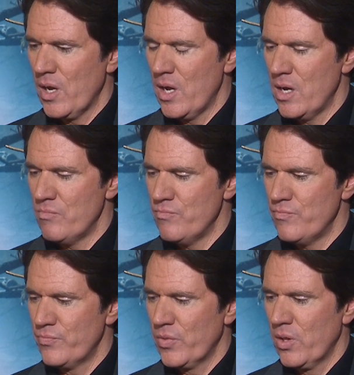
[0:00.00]

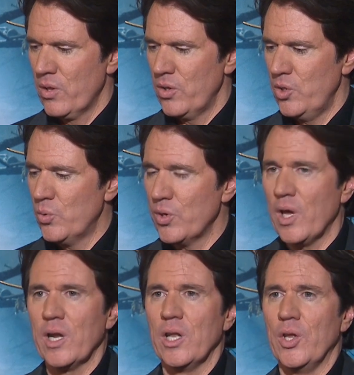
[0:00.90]
"You are
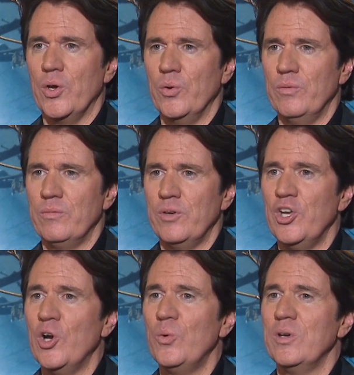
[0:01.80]
not alone.
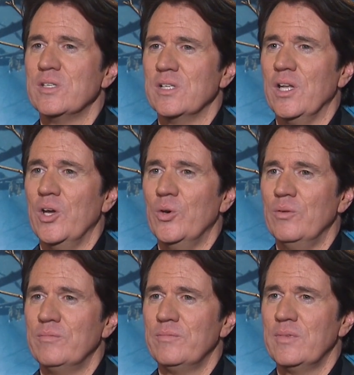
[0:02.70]
No one is alone."